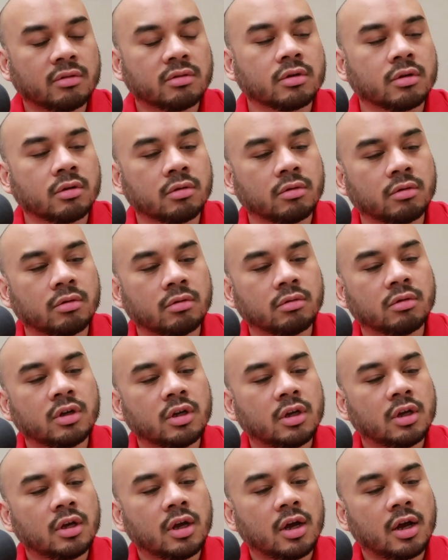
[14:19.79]
So
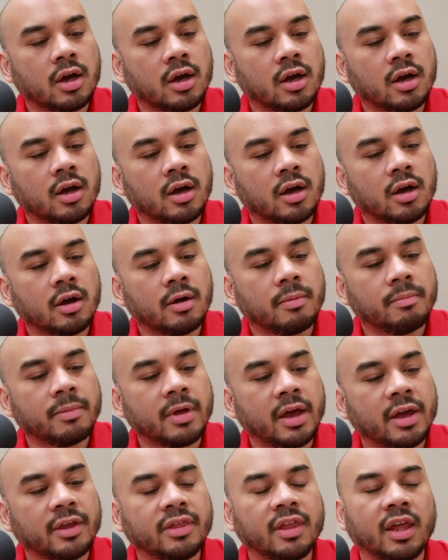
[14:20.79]

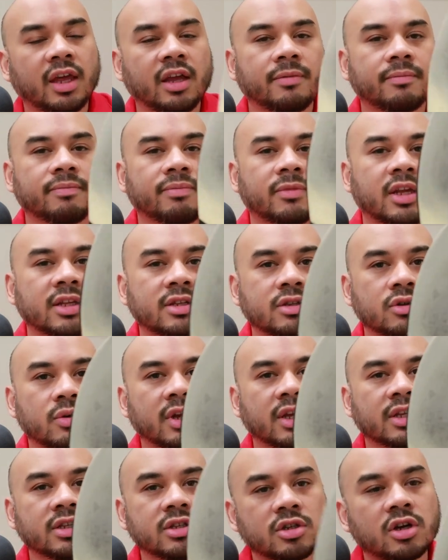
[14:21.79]
I think it's
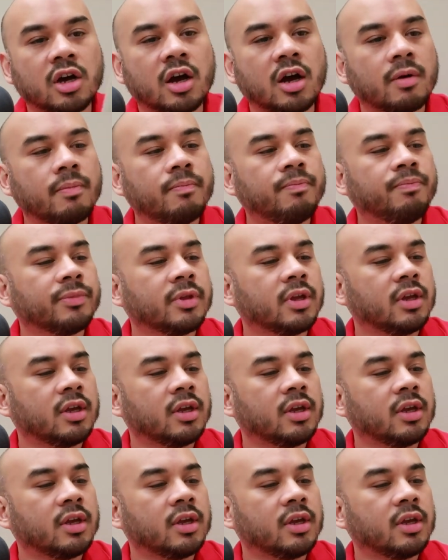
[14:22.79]
doing its job.